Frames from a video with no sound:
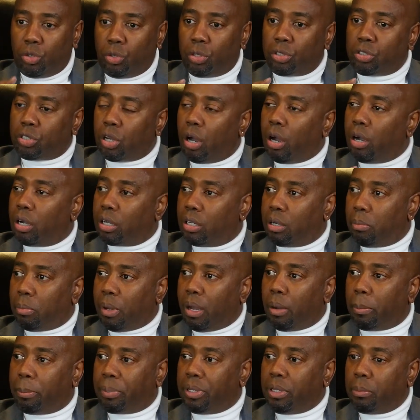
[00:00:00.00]
You're talking
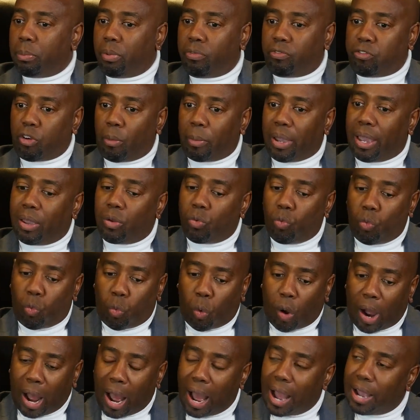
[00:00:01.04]
about people from a
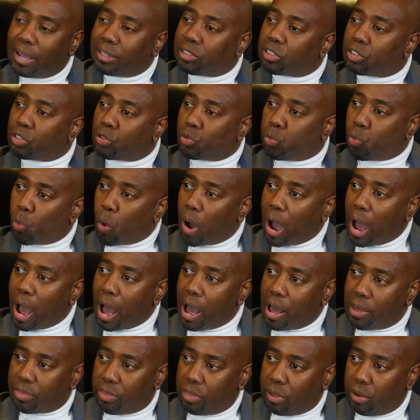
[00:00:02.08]
wide
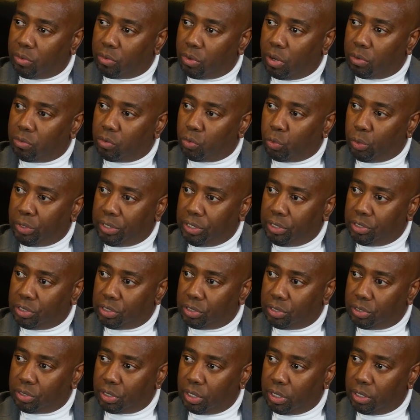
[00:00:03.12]
swath of
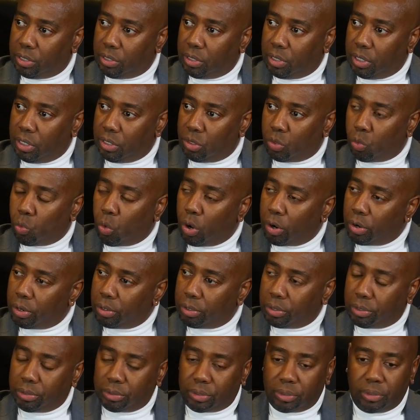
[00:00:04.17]
regions in the
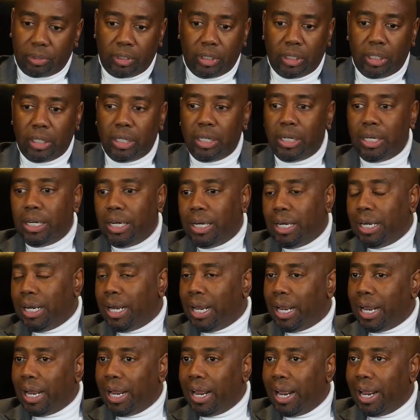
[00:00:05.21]
world.
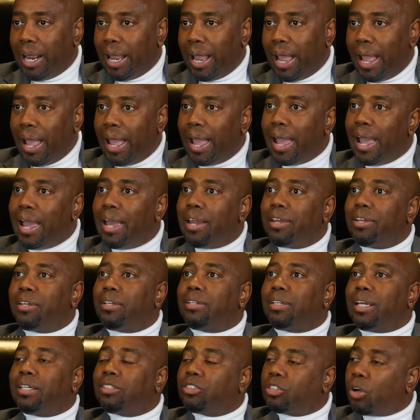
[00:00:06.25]
And
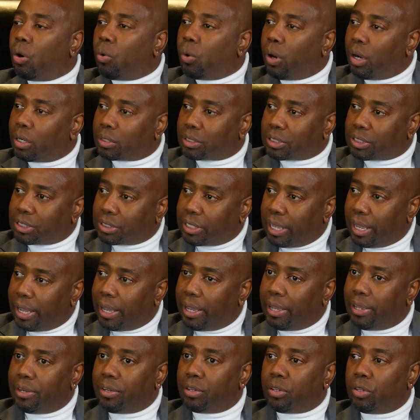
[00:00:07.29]
they don't
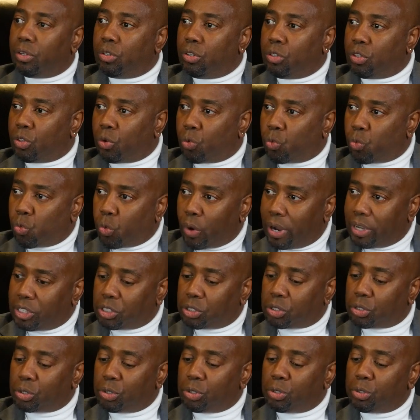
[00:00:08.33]
understand the
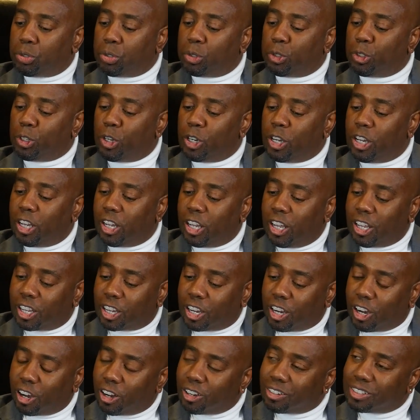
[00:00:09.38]
racial
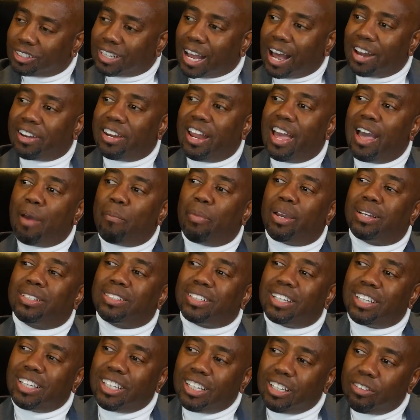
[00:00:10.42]
and color
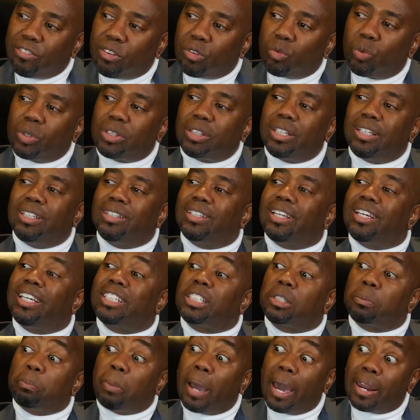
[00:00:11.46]
dynamics even within the
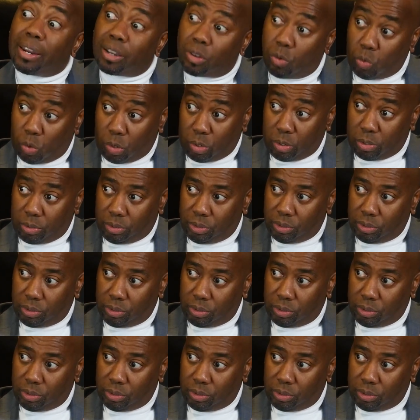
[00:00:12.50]
Hispanic world.